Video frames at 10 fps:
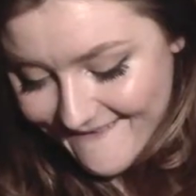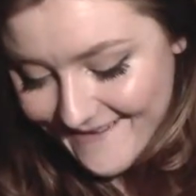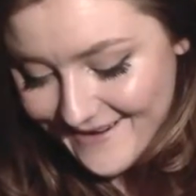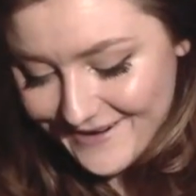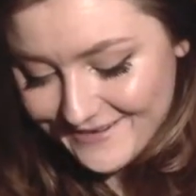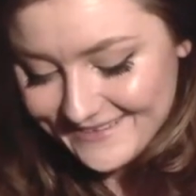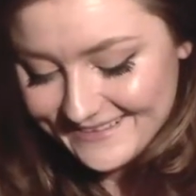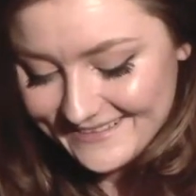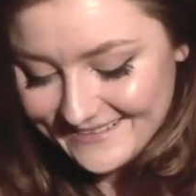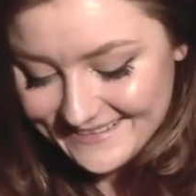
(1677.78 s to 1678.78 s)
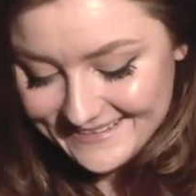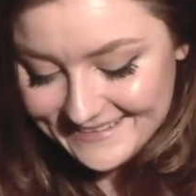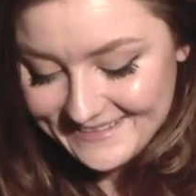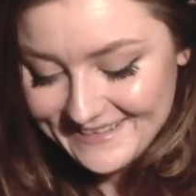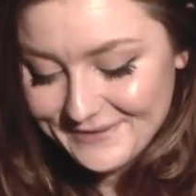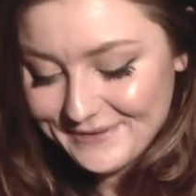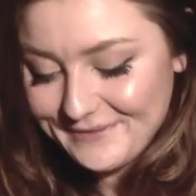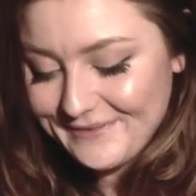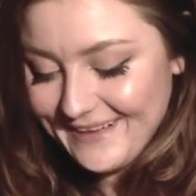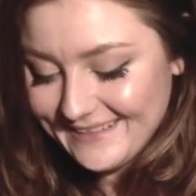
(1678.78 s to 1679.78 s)
Oh my god, the
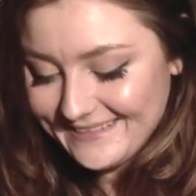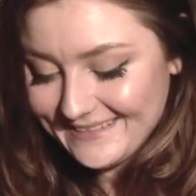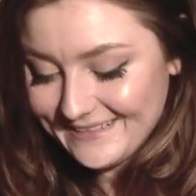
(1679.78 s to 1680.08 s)
Rivalde